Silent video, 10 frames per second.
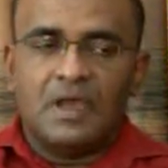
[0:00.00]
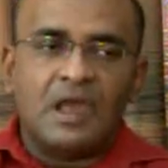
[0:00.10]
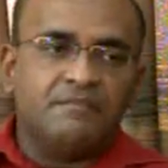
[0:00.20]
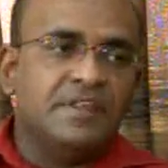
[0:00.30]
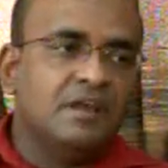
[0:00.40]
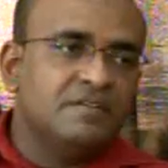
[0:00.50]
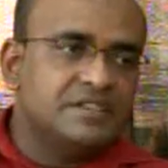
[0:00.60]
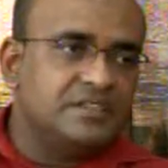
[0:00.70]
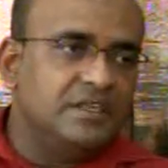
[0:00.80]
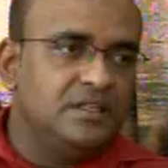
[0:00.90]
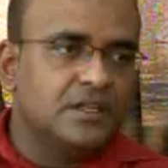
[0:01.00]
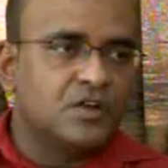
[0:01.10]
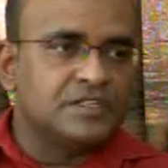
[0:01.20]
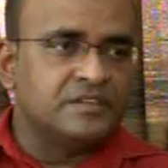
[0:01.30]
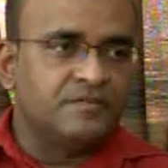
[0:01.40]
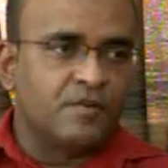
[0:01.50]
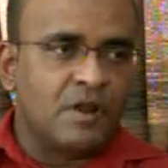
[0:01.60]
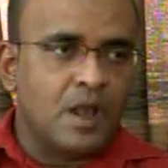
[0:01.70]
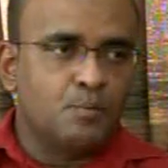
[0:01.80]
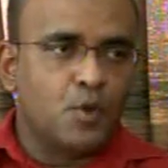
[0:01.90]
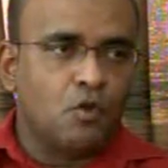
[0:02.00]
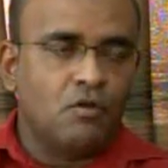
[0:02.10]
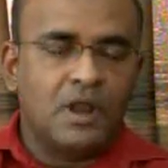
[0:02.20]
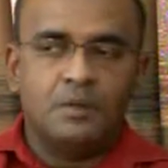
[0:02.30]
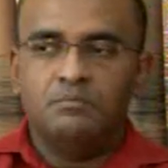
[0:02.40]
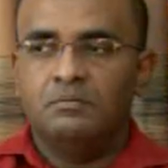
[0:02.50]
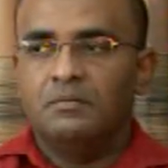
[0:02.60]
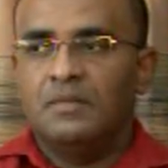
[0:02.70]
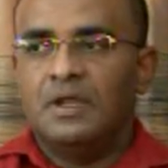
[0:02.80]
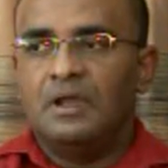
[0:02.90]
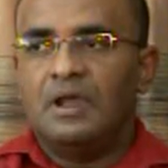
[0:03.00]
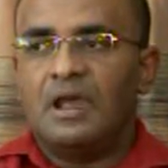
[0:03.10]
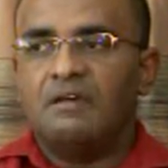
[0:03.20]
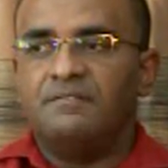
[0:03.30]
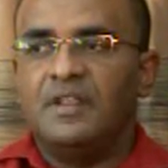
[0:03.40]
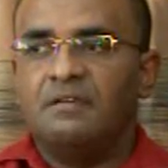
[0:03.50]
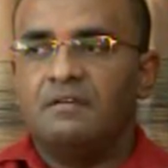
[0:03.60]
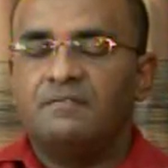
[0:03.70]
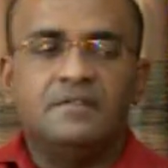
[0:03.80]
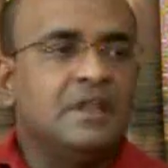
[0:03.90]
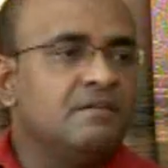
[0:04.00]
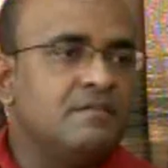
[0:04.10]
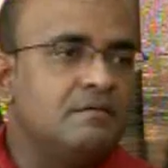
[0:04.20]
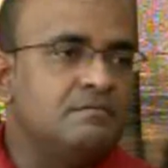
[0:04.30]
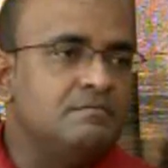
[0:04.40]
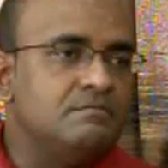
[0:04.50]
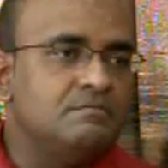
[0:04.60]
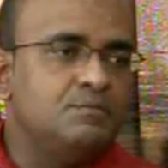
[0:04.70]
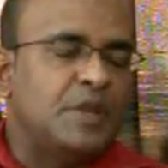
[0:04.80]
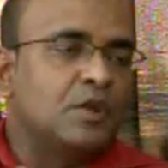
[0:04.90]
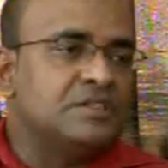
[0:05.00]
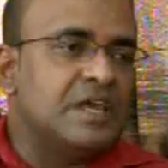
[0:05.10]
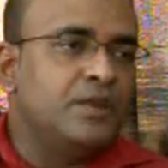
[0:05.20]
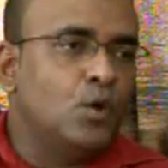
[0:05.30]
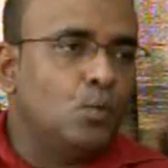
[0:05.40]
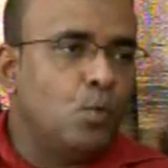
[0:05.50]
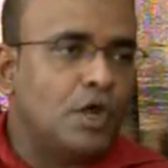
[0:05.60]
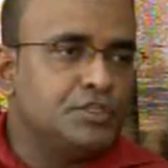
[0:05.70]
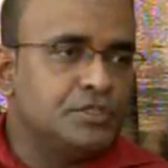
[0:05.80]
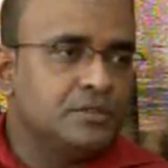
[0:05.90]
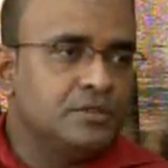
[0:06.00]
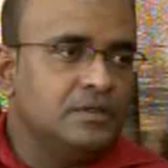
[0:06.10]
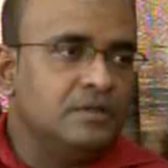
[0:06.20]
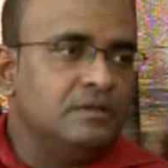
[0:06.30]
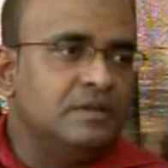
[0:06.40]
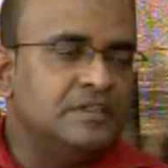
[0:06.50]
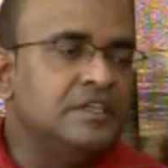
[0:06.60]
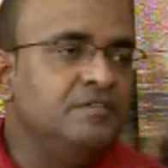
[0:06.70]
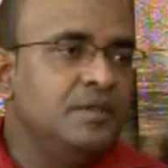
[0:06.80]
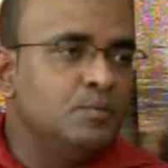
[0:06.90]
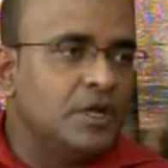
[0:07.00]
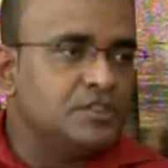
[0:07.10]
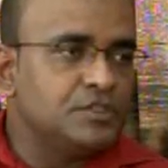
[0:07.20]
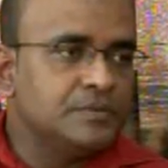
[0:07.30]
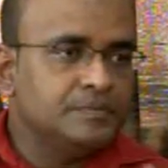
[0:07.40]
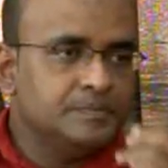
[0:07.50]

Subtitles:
I've never seen the Christopher Ram program. I've never, because I don't watch the TV much.